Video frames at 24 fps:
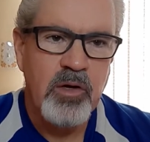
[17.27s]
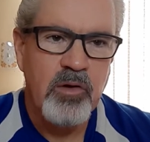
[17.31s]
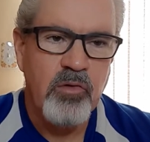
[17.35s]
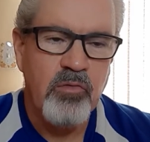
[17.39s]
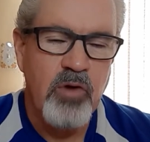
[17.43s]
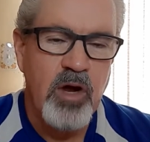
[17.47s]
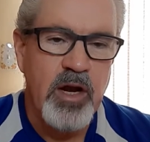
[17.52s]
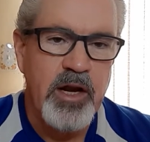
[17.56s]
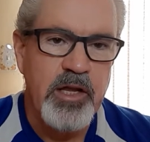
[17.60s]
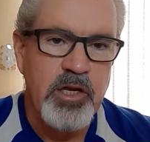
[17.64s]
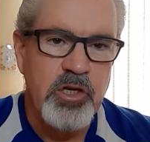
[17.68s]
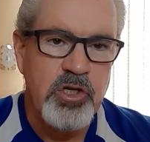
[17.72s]

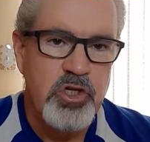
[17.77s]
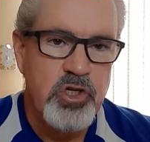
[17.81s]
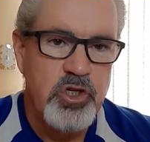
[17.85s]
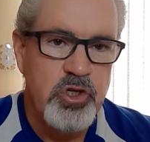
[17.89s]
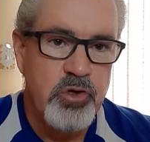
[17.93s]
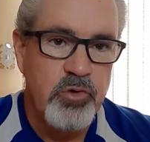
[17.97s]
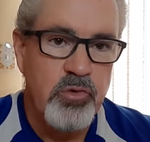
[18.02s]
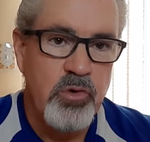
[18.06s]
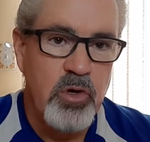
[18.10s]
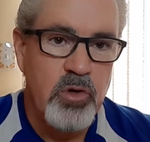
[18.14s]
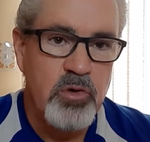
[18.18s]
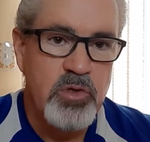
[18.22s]
running
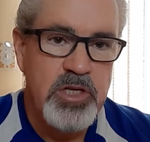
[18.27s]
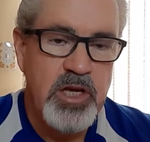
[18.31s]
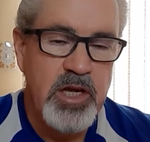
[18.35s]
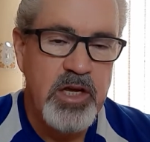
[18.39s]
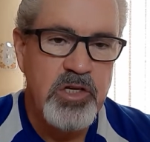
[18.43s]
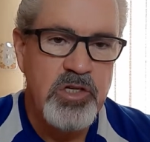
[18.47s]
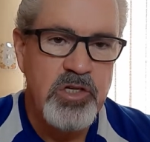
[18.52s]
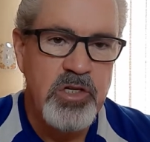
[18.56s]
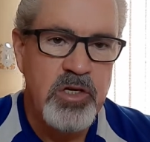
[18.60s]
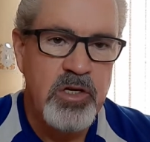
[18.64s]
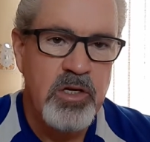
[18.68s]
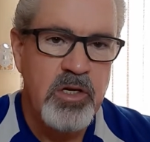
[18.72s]
shoe
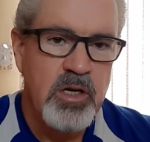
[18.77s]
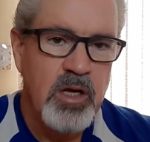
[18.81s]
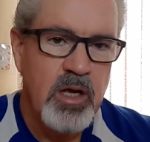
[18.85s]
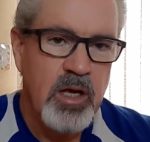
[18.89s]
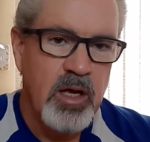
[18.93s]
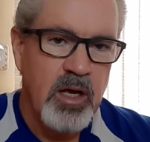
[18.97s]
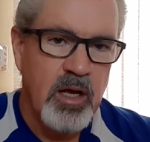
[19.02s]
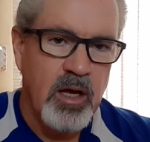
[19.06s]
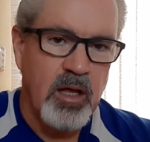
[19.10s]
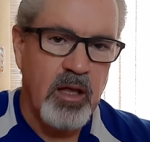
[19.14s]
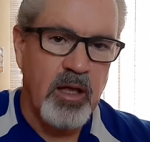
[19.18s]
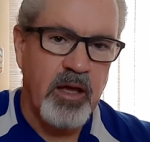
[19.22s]
rotation.
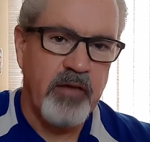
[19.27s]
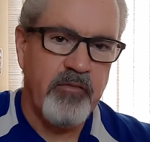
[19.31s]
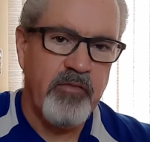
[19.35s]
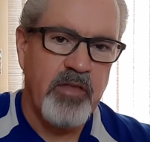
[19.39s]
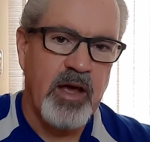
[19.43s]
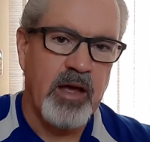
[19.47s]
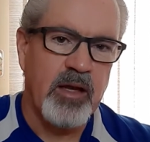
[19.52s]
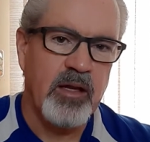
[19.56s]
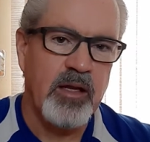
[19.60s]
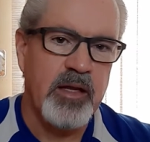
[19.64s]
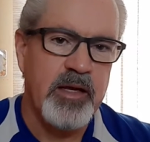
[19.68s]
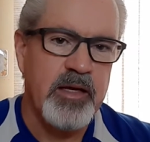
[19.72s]
I'll have
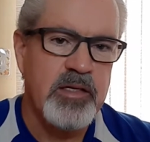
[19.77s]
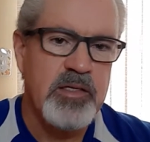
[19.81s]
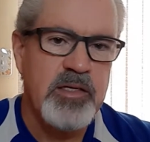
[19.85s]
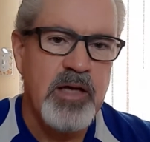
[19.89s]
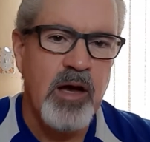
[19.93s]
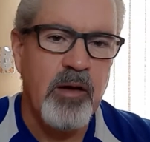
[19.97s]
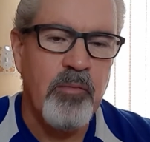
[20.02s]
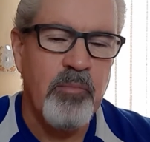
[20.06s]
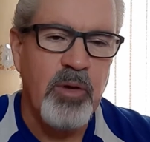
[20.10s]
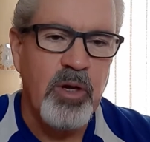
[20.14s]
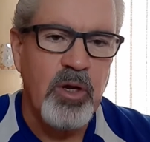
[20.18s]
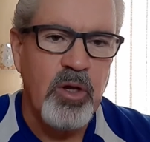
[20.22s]
that link
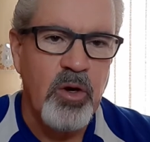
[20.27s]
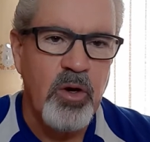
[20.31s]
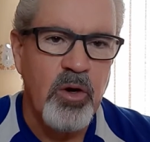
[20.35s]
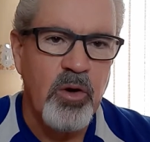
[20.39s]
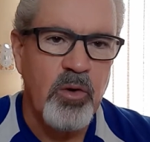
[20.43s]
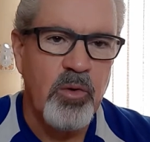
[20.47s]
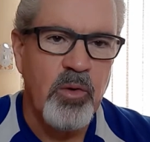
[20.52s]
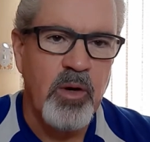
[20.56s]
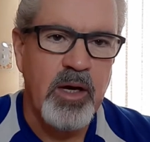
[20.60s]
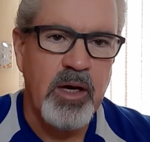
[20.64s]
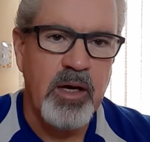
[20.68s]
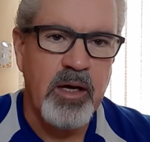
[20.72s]
down
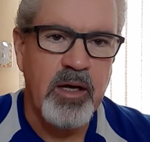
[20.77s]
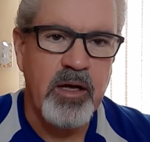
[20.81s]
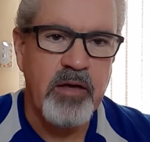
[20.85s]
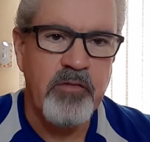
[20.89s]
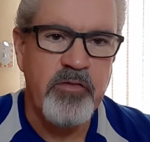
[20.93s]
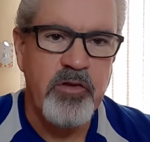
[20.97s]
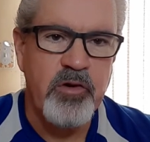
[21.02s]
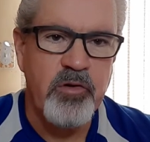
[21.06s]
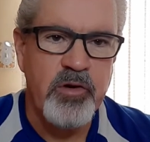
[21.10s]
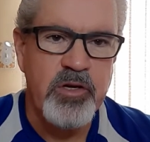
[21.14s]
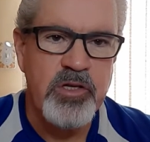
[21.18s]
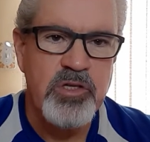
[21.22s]
below
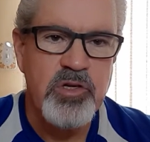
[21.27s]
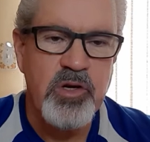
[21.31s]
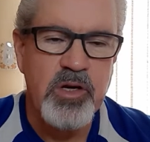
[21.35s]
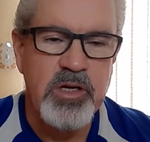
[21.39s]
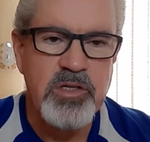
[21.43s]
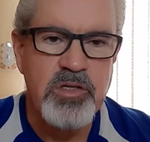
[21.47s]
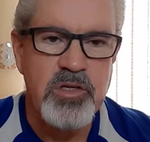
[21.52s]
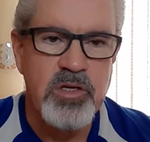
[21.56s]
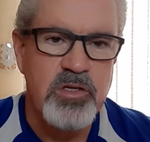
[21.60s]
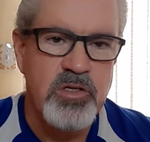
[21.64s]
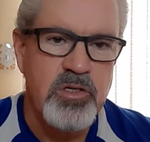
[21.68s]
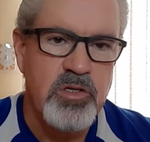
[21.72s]
if you're
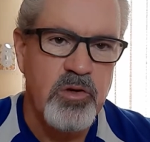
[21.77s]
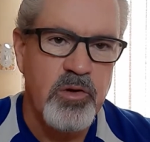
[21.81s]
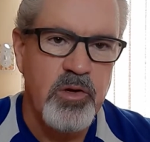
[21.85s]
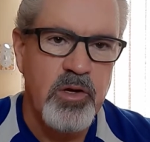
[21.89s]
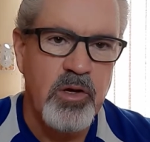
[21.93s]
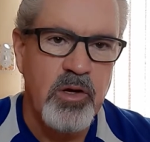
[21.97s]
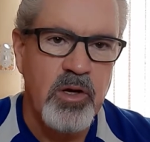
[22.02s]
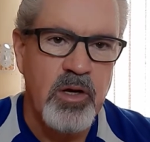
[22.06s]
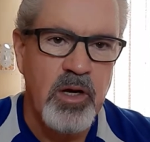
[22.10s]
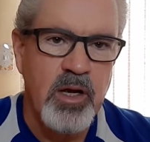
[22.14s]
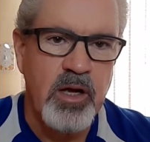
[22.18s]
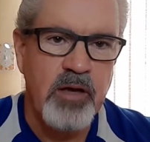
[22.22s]
interested, so
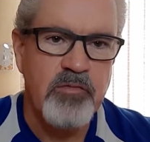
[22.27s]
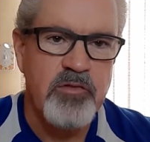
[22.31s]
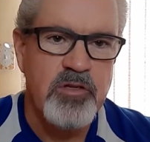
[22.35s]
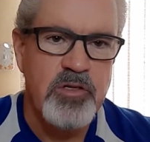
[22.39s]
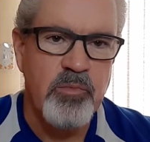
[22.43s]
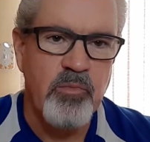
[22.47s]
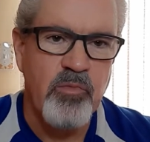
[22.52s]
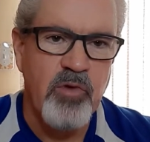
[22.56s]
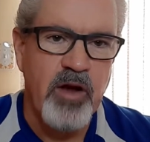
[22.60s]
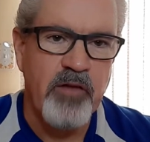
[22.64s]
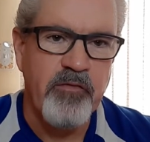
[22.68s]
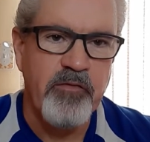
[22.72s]
you can have
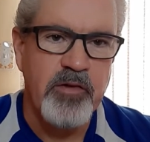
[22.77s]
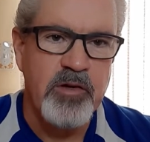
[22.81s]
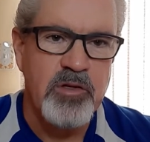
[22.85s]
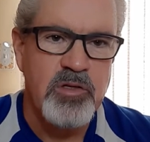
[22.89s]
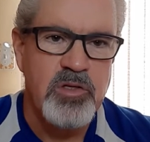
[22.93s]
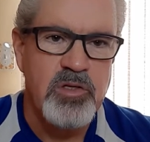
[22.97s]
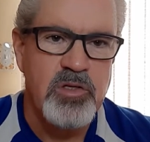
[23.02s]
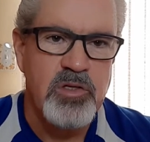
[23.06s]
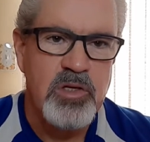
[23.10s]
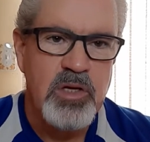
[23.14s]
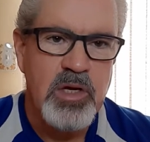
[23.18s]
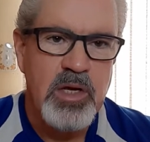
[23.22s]
some
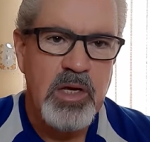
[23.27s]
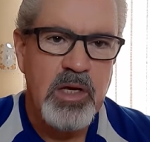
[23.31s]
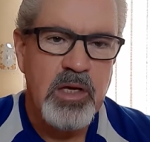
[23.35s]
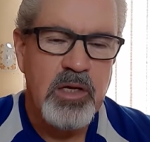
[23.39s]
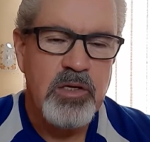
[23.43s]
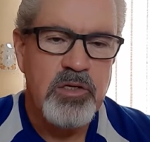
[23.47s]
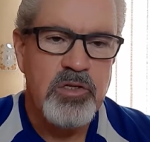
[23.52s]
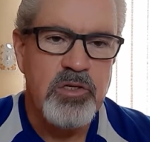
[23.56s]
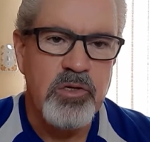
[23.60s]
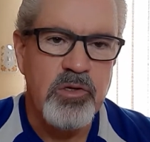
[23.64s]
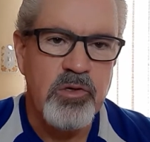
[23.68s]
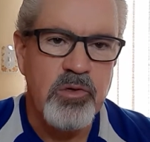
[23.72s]
reference
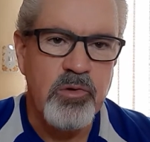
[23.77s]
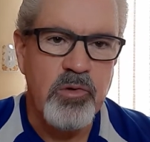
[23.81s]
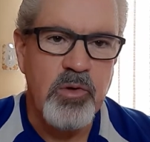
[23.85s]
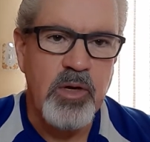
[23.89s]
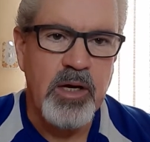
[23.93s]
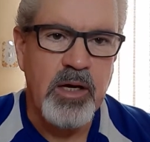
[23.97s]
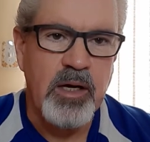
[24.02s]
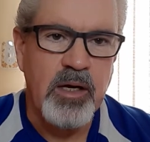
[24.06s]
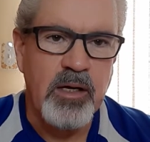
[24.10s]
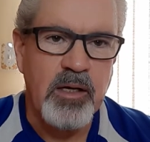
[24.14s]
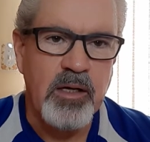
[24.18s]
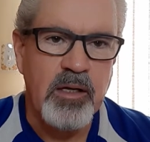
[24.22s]

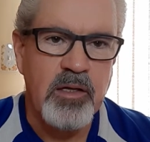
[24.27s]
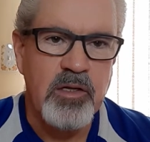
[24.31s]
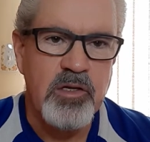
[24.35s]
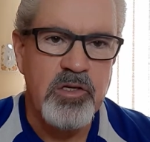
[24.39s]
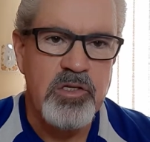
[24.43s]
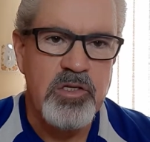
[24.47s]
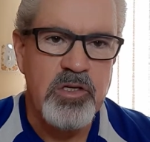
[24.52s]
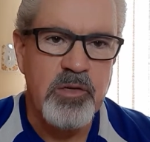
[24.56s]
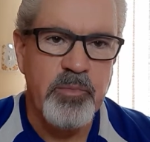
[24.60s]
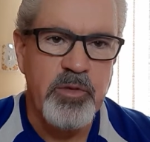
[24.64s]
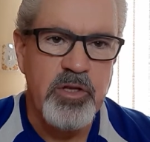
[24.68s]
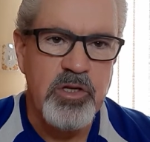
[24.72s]
to
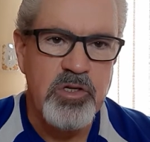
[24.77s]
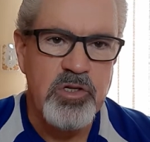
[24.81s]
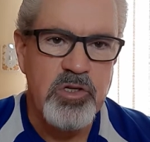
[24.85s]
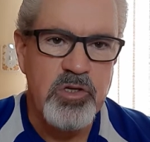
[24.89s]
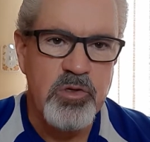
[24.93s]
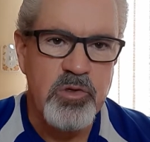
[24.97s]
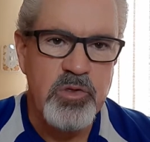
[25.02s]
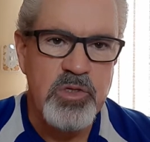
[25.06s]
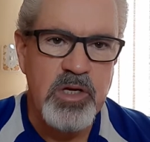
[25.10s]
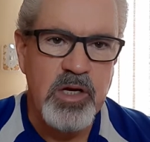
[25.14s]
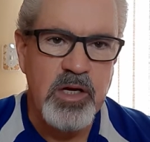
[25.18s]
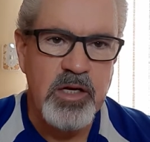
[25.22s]
some of the
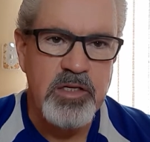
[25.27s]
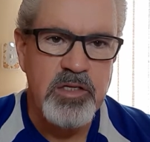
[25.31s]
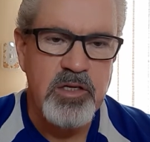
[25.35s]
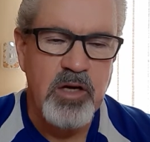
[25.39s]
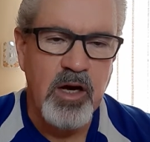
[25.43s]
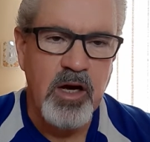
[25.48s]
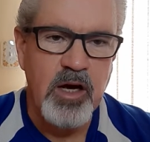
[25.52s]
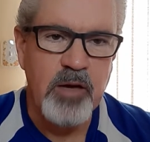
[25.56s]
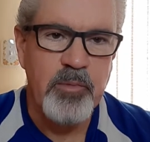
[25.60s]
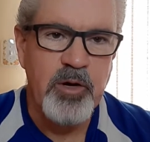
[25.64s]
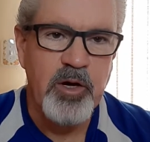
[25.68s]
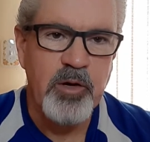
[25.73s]
shoes that I
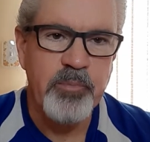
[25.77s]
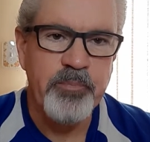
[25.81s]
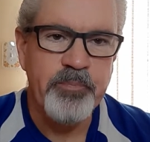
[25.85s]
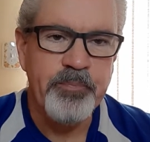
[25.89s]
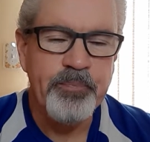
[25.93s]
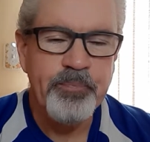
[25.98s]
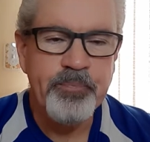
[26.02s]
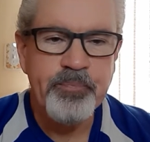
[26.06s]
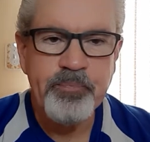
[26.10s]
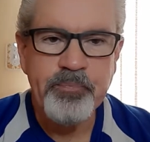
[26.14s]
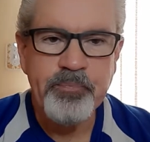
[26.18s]
talk about.